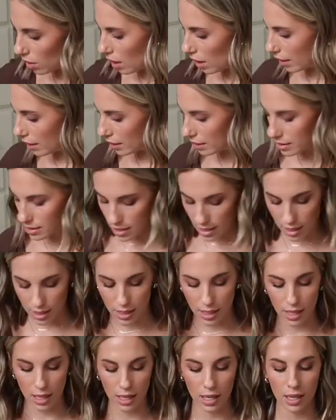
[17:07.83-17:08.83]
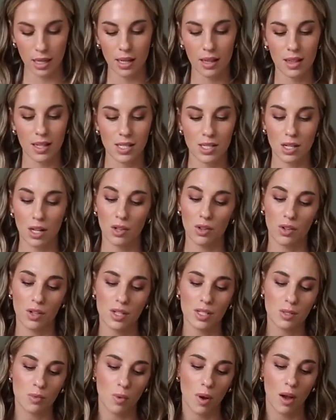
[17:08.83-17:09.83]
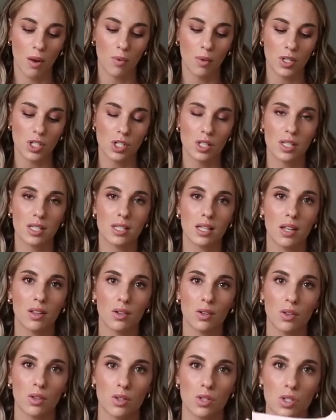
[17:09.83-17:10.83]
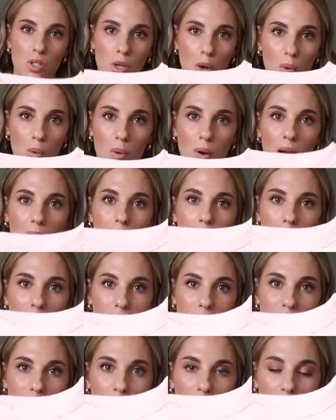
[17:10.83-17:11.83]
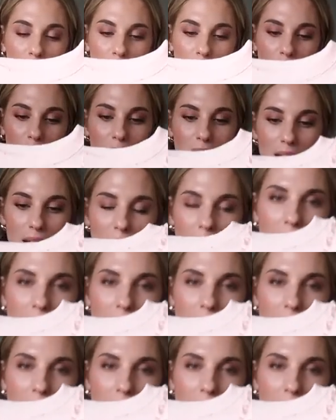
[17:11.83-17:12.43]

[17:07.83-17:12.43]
got it in this color as well which this color looks so amazing on her